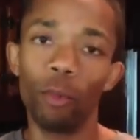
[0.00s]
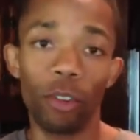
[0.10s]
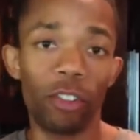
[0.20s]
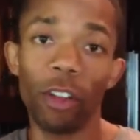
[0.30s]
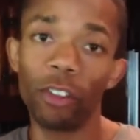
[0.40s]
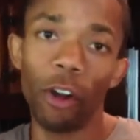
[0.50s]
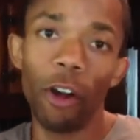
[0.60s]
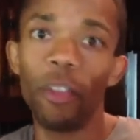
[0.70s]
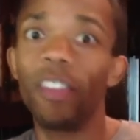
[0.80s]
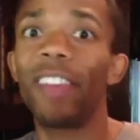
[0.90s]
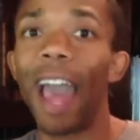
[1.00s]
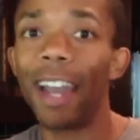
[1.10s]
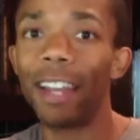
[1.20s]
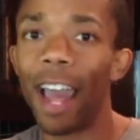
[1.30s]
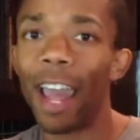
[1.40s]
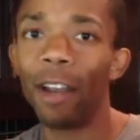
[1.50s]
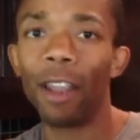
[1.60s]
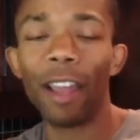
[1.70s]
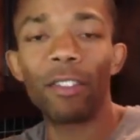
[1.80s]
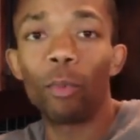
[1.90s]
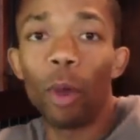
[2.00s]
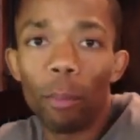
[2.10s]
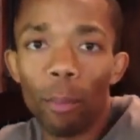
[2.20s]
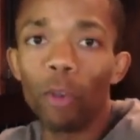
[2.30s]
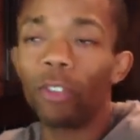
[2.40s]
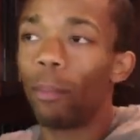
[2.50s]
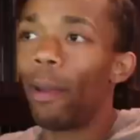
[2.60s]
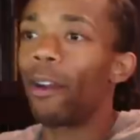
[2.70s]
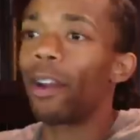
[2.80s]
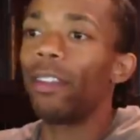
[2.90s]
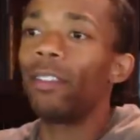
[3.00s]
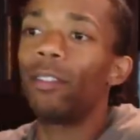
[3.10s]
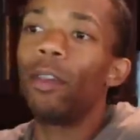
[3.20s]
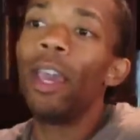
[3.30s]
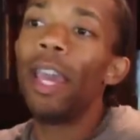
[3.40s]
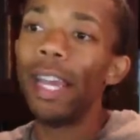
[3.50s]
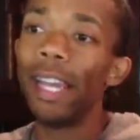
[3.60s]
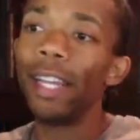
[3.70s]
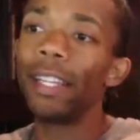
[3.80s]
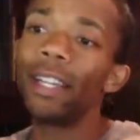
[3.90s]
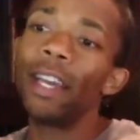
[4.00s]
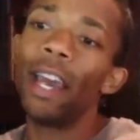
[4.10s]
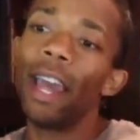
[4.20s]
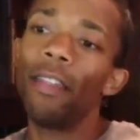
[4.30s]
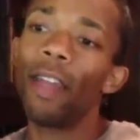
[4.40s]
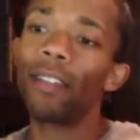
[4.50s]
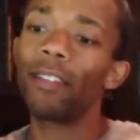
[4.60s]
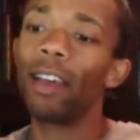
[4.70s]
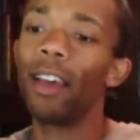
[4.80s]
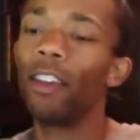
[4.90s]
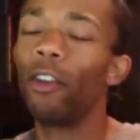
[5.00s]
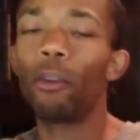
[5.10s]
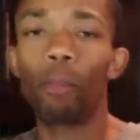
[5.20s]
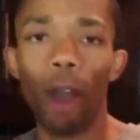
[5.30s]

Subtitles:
which is also called the SAD diet, and that's what most Americans eat. And that's your